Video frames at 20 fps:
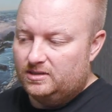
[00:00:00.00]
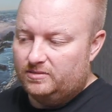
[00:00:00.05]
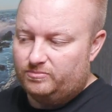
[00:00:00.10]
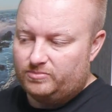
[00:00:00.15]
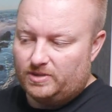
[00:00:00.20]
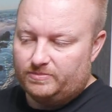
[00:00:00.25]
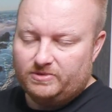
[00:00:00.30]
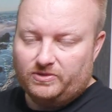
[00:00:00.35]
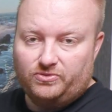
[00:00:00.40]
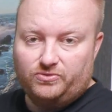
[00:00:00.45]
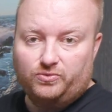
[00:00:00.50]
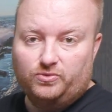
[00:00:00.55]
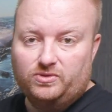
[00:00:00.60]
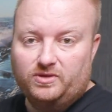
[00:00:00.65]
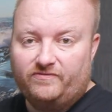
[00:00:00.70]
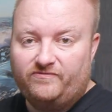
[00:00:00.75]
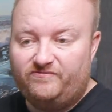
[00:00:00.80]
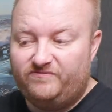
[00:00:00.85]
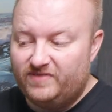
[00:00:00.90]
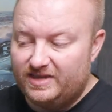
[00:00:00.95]
probably through
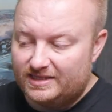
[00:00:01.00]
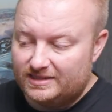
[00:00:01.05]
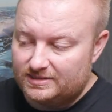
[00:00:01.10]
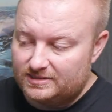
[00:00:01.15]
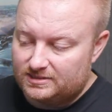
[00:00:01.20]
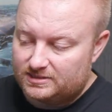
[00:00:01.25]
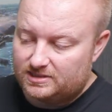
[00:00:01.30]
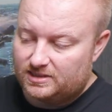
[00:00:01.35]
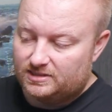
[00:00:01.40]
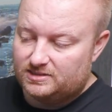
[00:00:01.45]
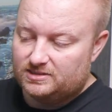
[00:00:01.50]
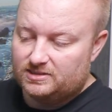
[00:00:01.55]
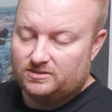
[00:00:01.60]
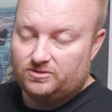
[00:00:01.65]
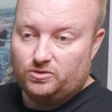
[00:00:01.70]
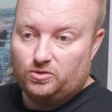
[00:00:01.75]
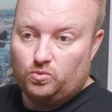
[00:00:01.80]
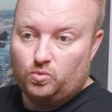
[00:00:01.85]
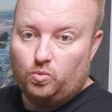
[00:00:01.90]
the fins because they're